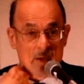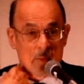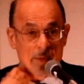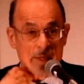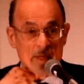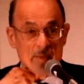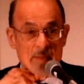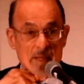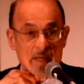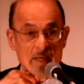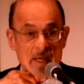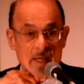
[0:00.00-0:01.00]
where he'd be
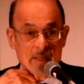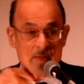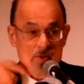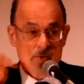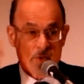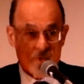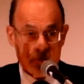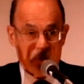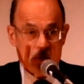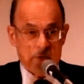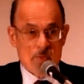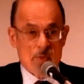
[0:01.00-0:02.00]
in endless
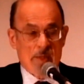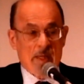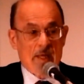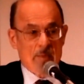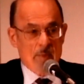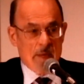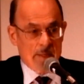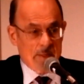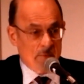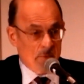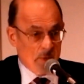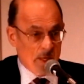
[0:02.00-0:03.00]
discourse with
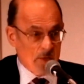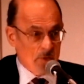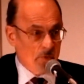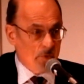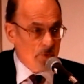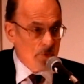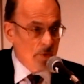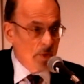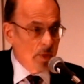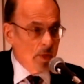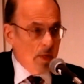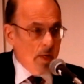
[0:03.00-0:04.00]
like-minded philosophers.
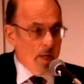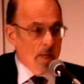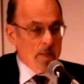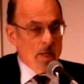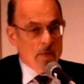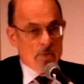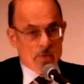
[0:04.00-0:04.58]
And